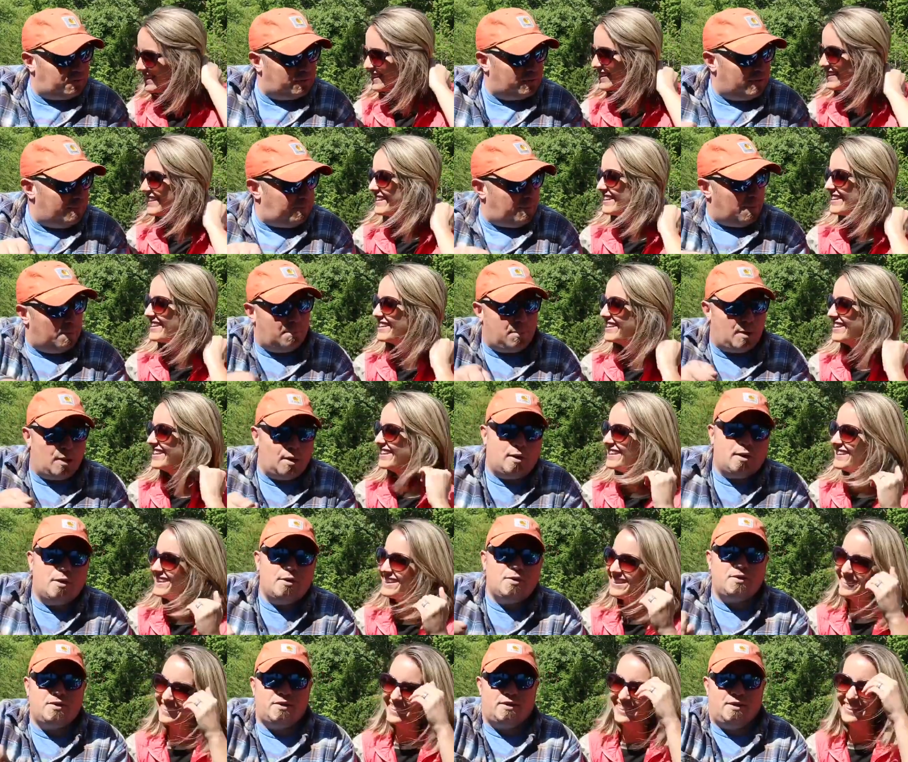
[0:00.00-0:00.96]
Speaker 1: flipping
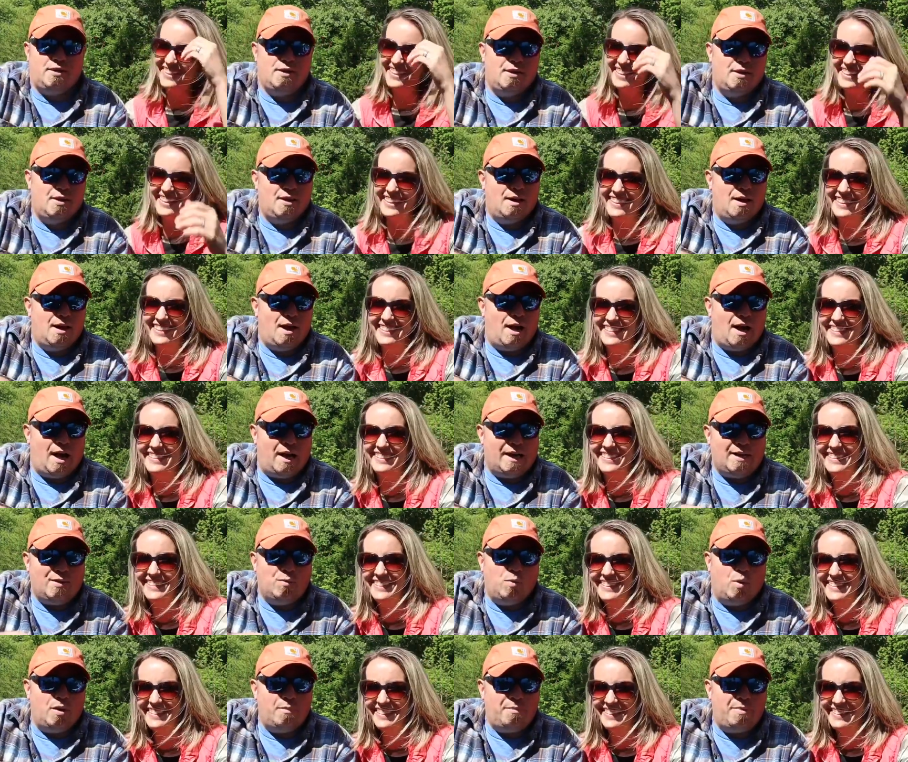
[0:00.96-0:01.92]
burgers. I
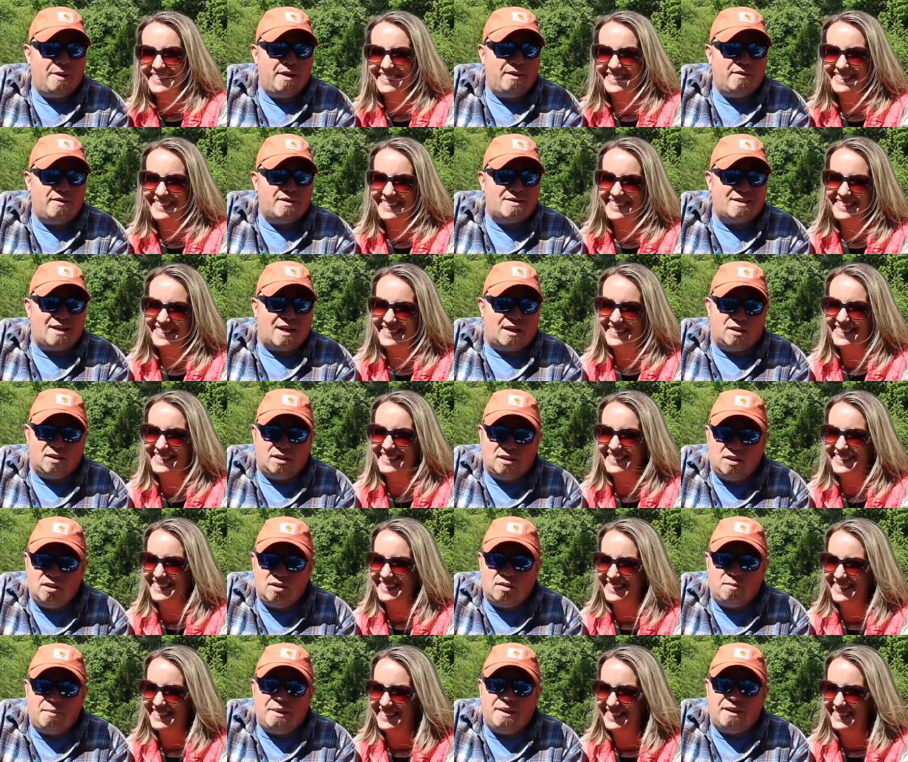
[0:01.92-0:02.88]
need one pair that's got a
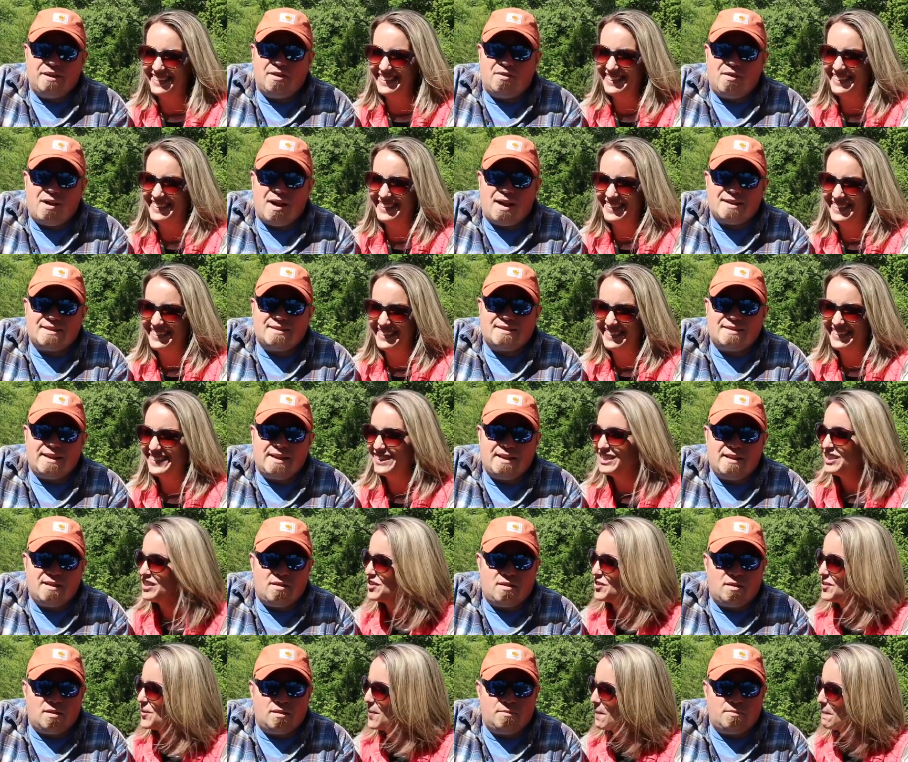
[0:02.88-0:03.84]
little bit of grass
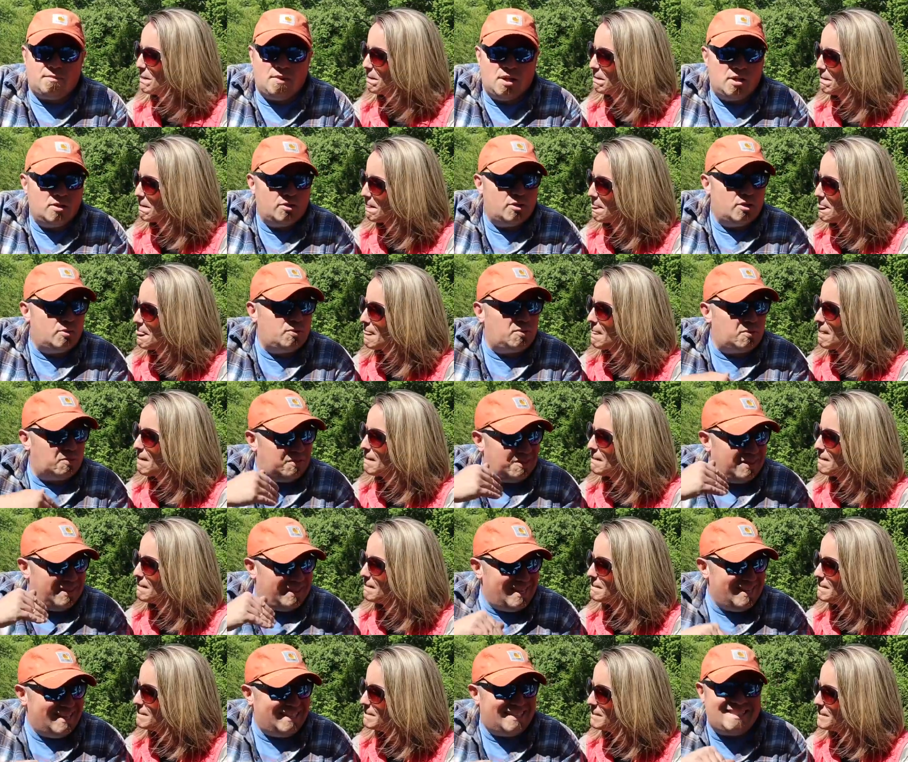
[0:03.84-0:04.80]
stain on them. Those are
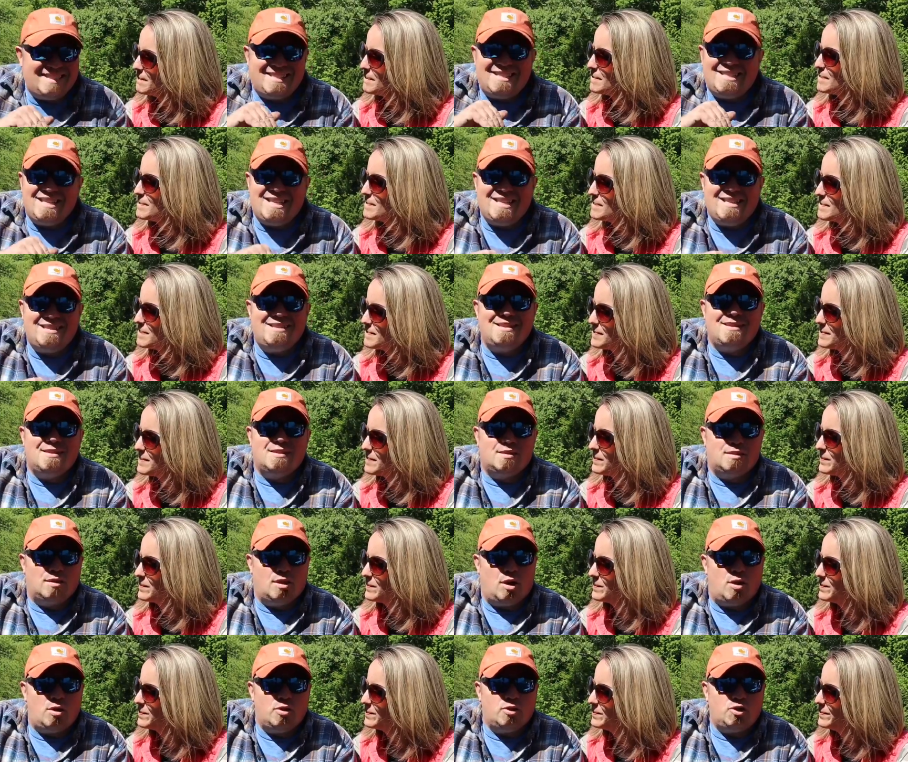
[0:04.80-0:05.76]
this season's
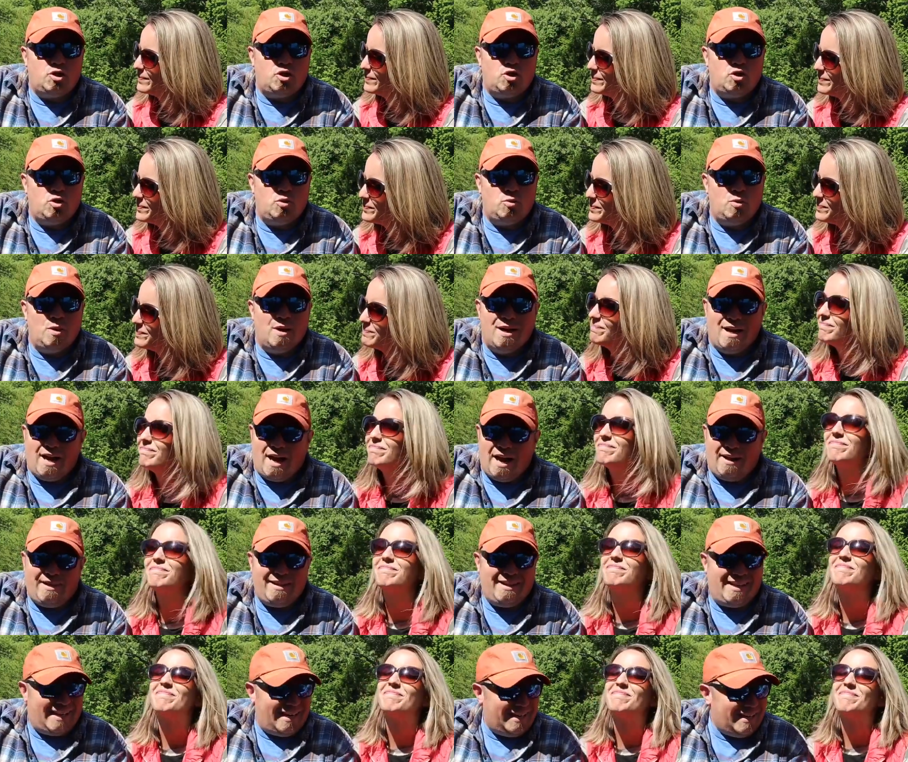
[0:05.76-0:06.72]
lawn shoe. Mm-hmm.
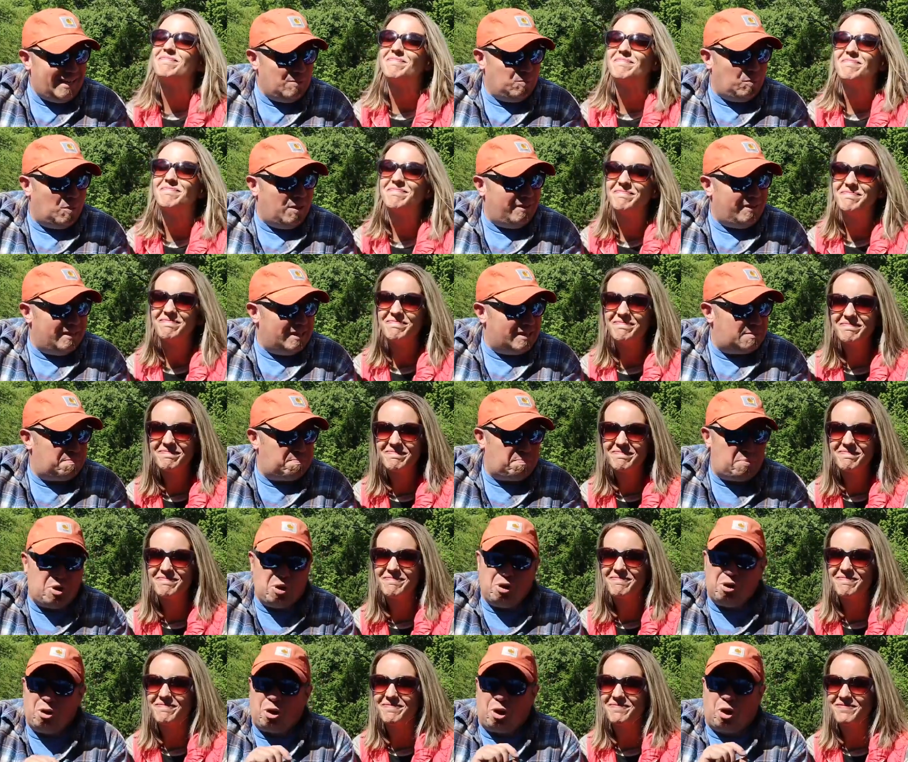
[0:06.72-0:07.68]
And then I need one that's
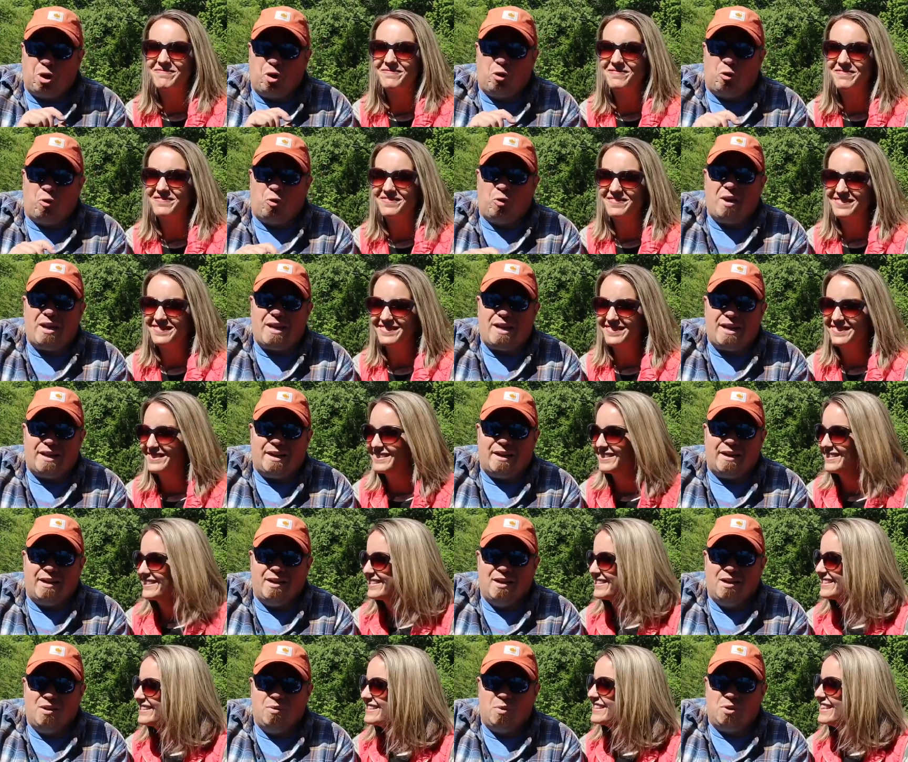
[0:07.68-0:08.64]
pure green,
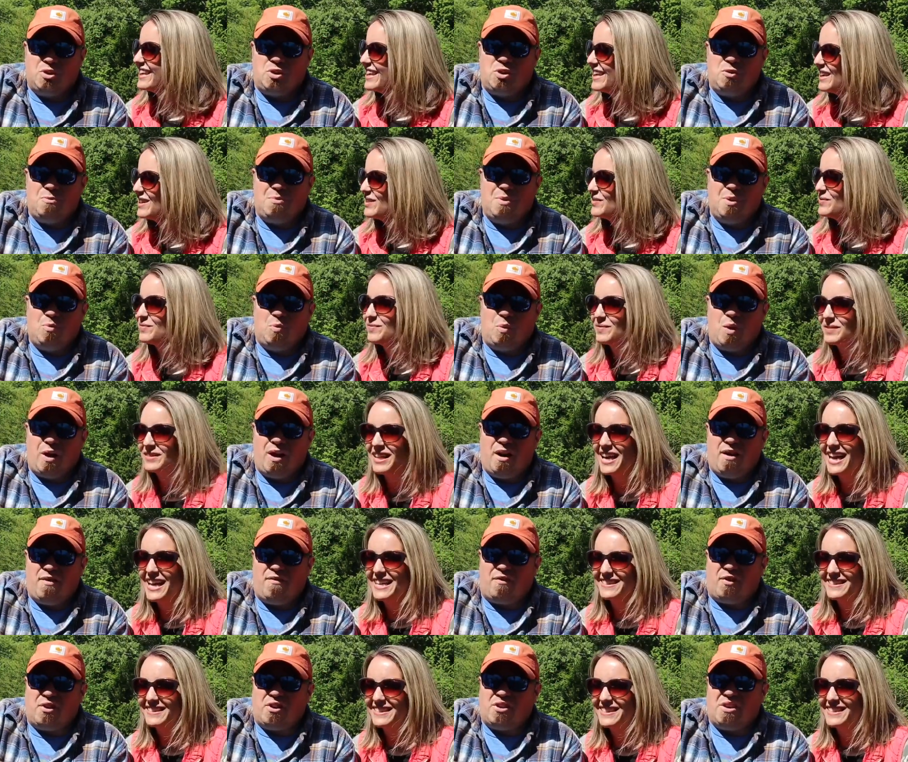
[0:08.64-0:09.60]
which yeah, you've been
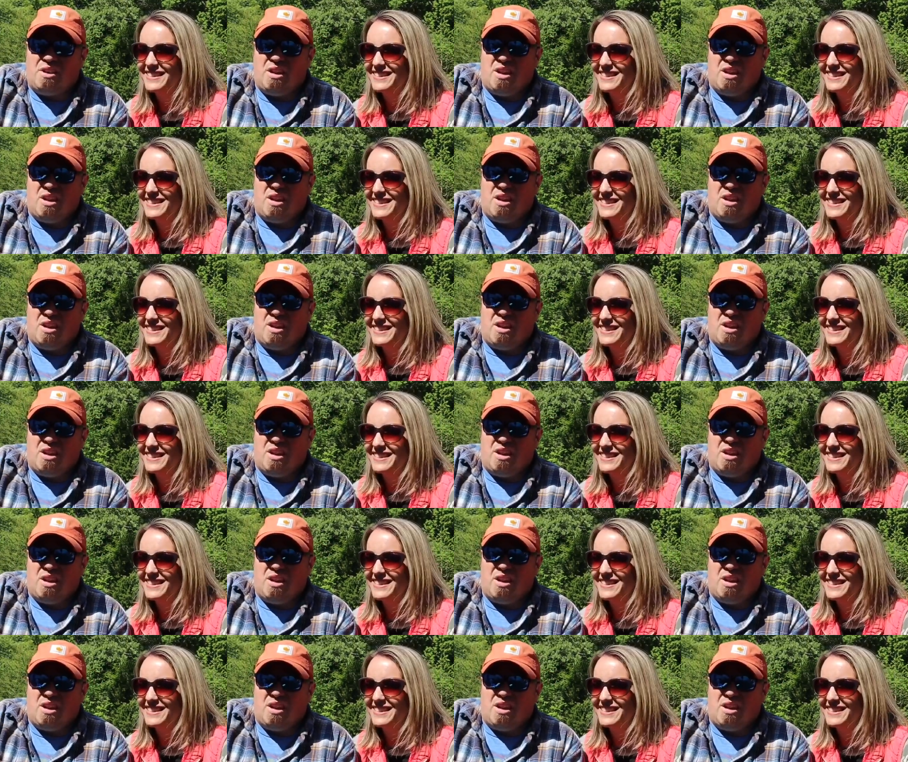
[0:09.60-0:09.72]
wearing for season.